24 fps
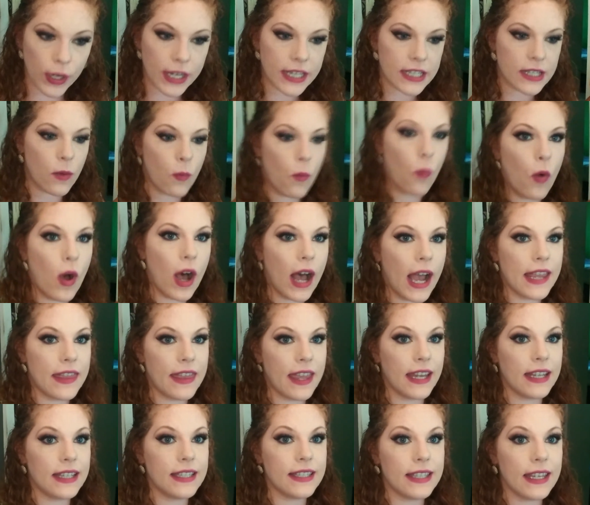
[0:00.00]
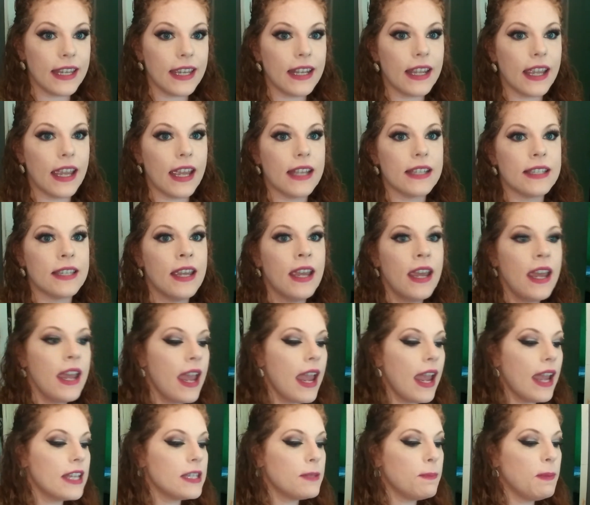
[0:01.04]
reason why they did it
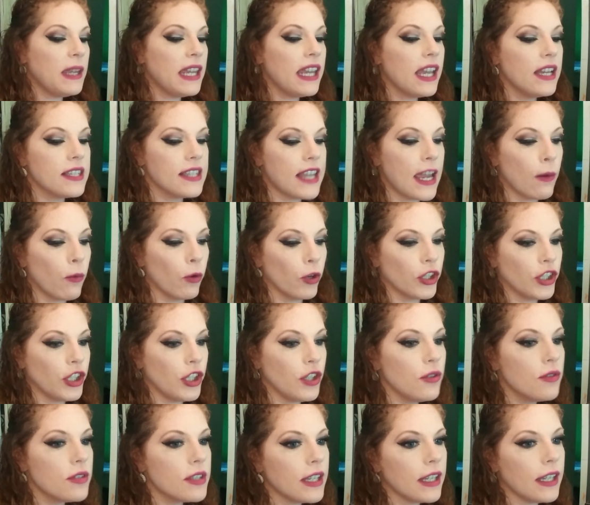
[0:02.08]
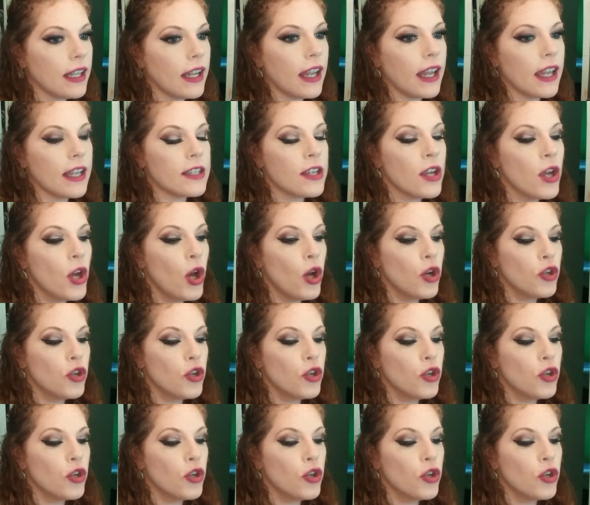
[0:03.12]
is because they were using it